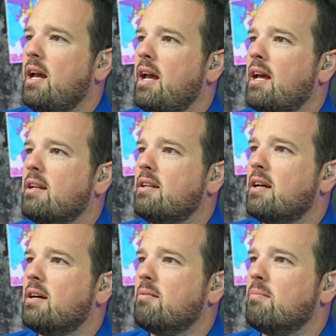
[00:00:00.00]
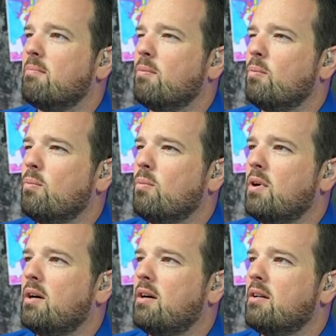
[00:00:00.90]
And um,
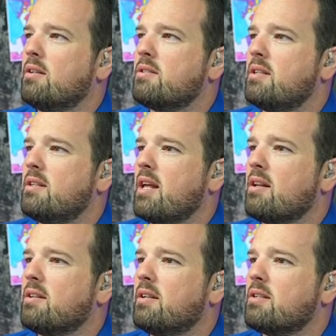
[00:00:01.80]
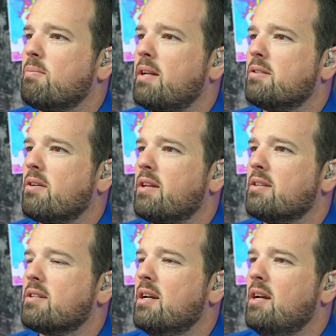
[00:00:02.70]
uh, let's see, Nettleton explains all this.